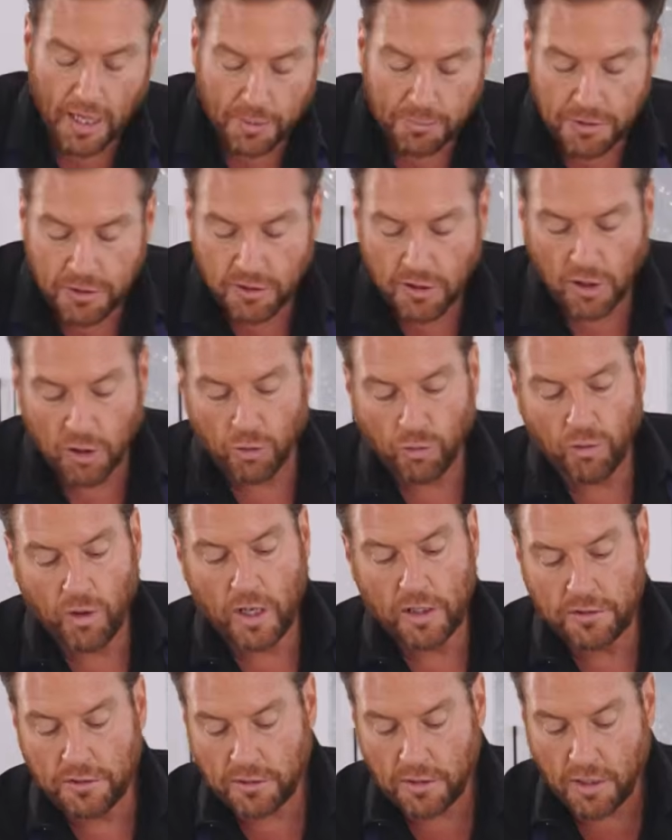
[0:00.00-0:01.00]
I'm just gonna
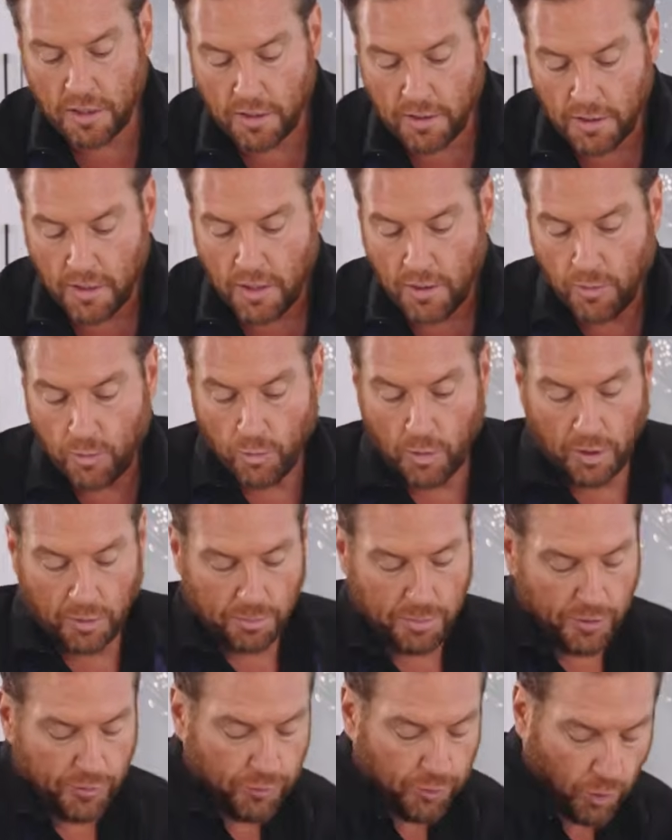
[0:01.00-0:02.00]
well,
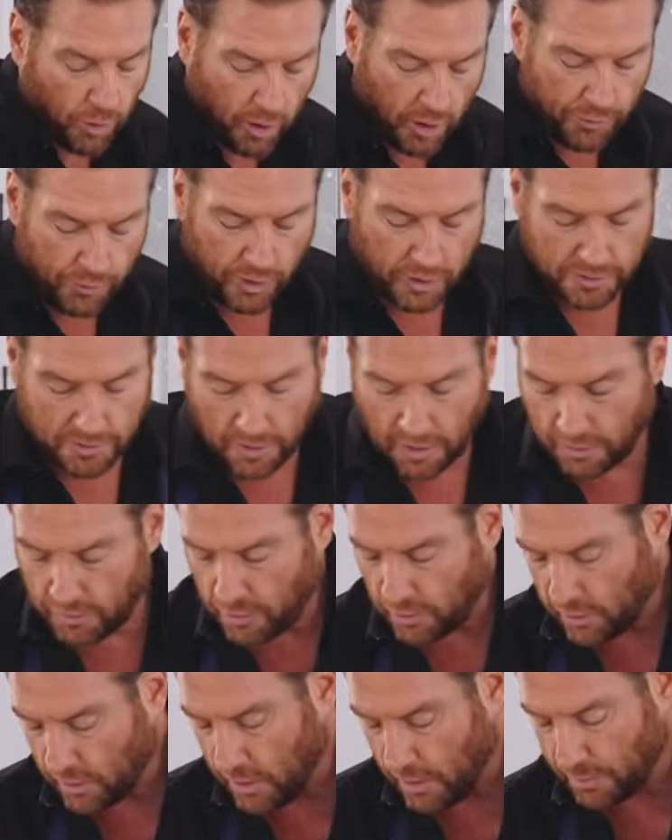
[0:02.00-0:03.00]
before I rest that
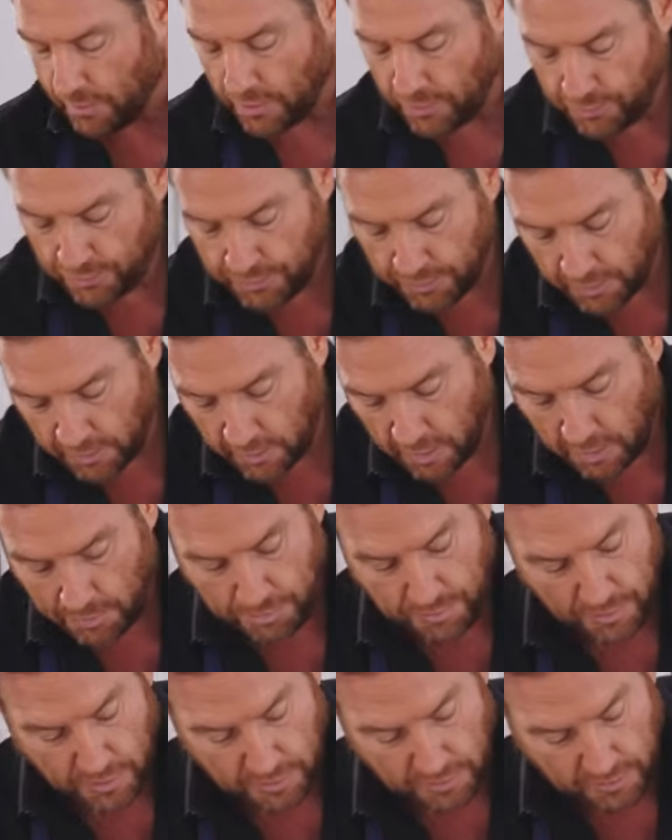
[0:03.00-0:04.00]
turkey, I'm gonna fill it
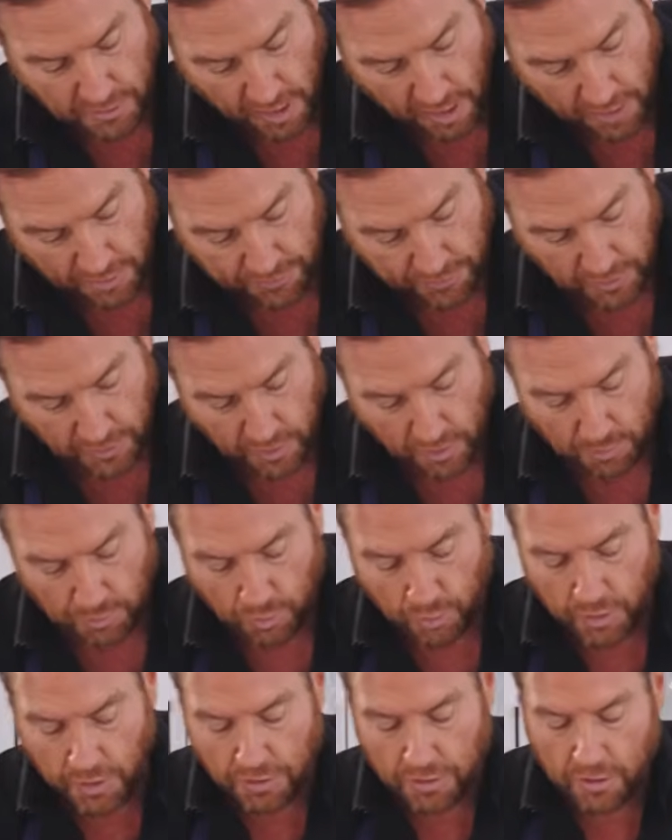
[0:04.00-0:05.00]
up, this cavity up
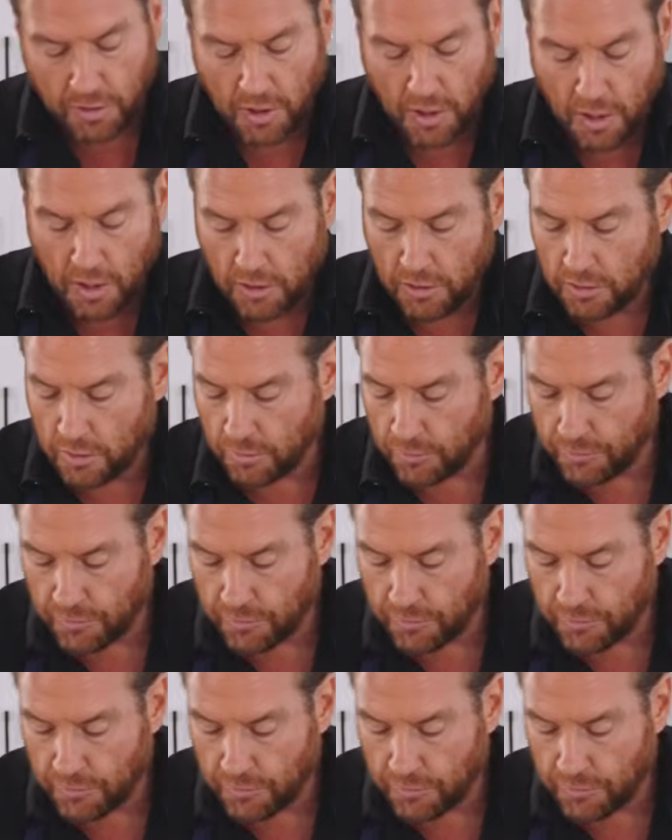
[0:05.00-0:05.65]
with some